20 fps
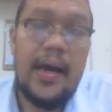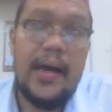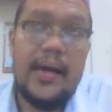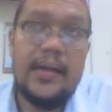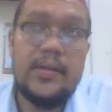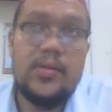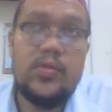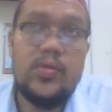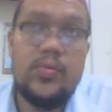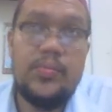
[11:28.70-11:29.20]

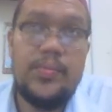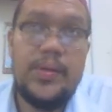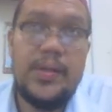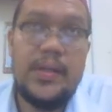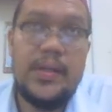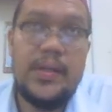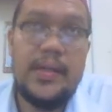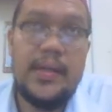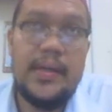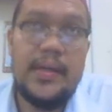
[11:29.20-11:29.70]
to
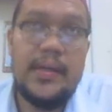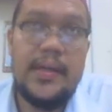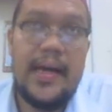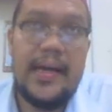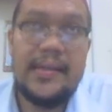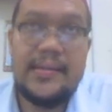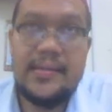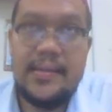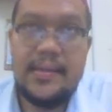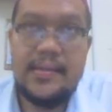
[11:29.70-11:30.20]
be
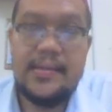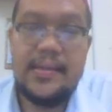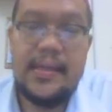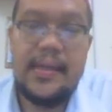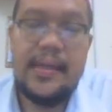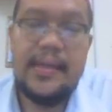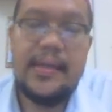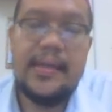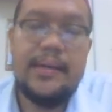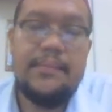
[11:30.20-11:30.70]
uttered
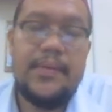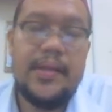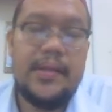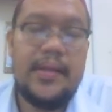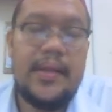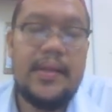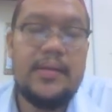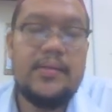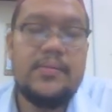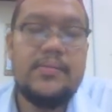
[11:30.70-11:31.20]
in the
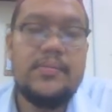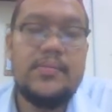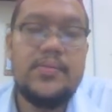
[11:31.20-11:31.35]
meeting.